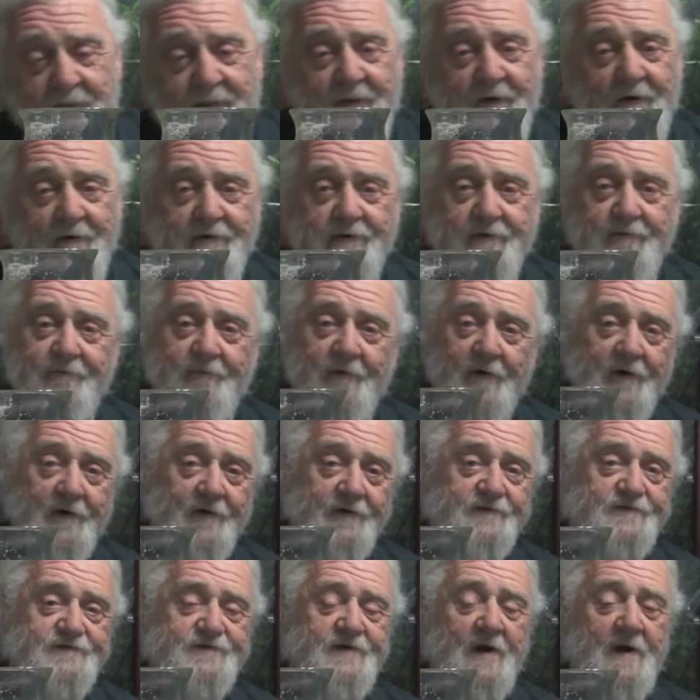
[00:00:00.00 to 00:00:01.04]

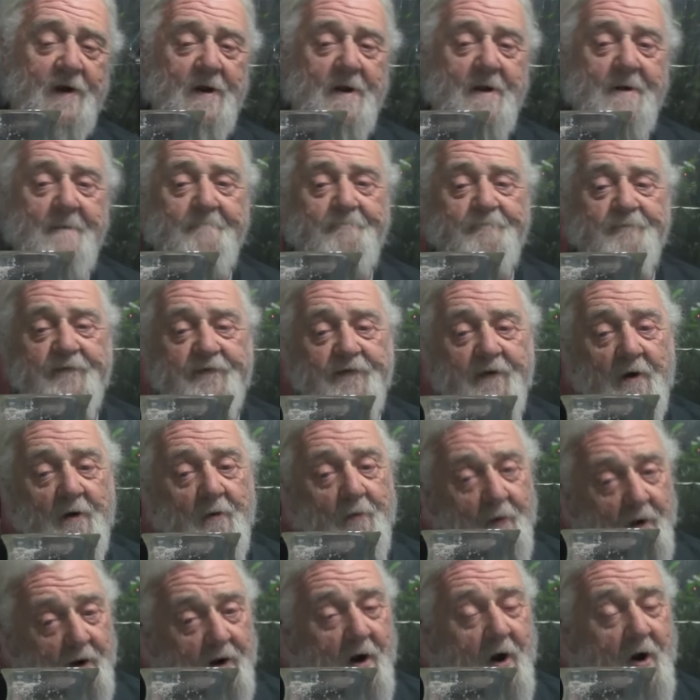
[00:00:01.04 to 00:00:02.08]
31st. So
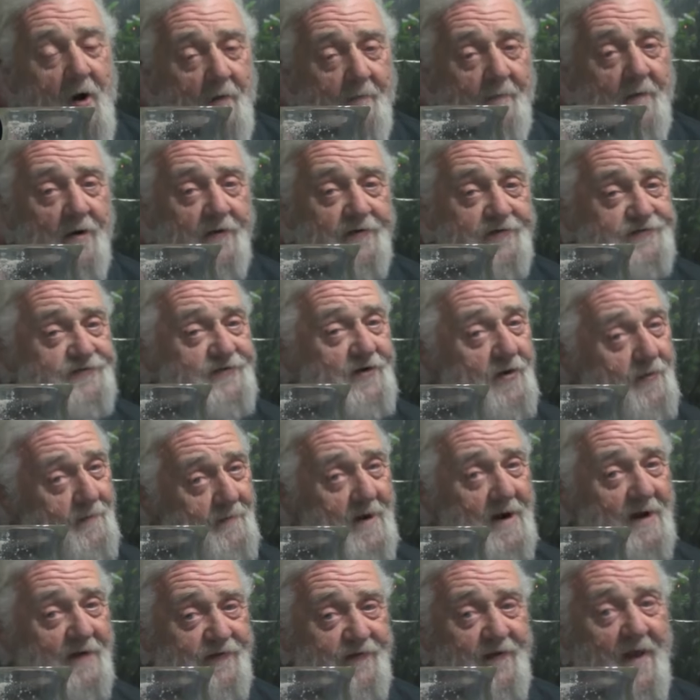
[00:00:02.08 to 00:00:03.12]
we're almost 2
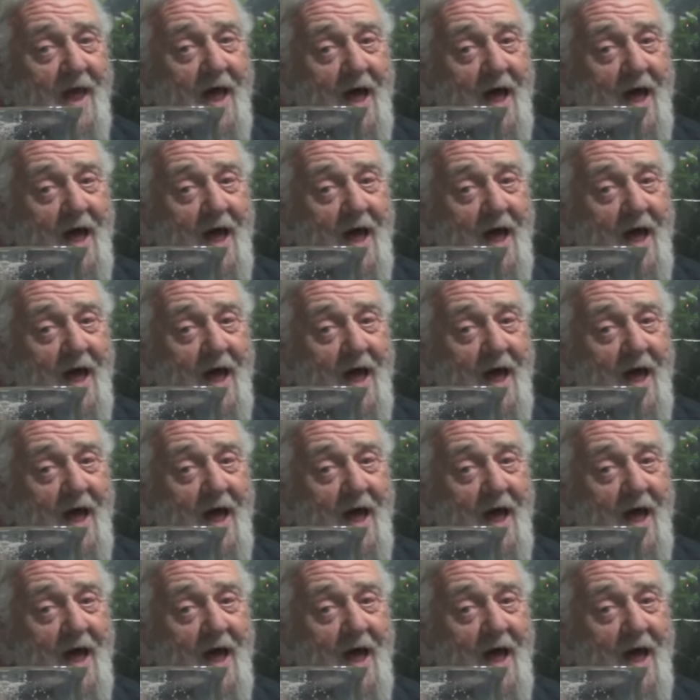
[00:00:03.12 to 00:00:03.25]
months